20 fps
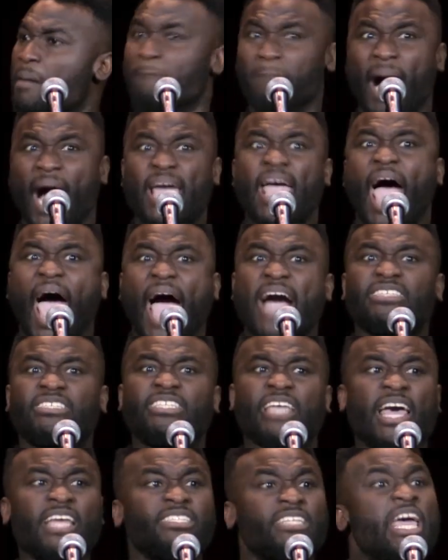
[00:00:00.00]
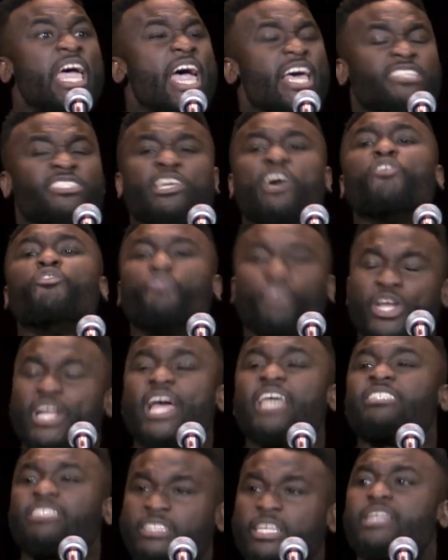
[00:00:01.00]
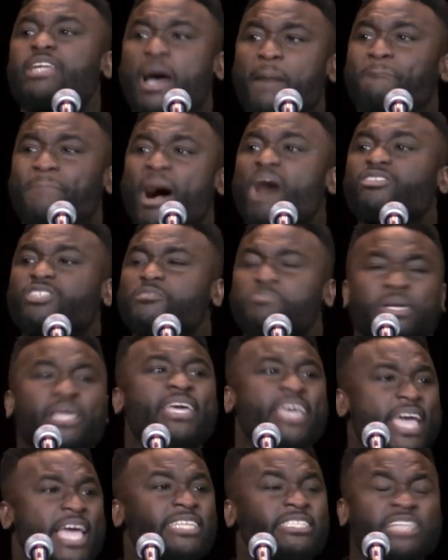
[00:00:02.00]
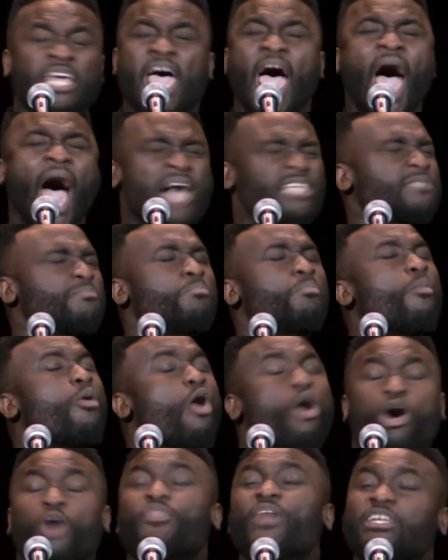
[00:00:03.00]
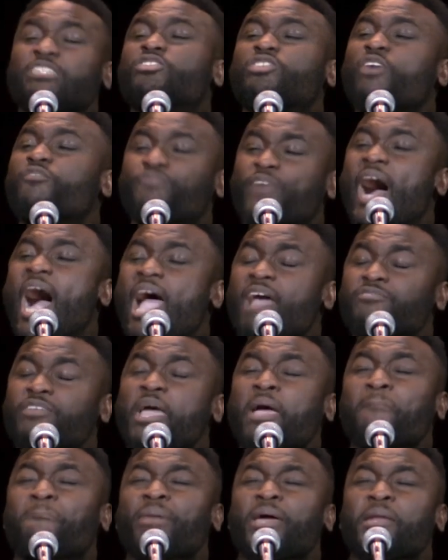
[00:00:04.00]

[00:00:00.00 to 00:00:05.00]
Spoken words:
My accent is the realest thing about me. It has more than survived,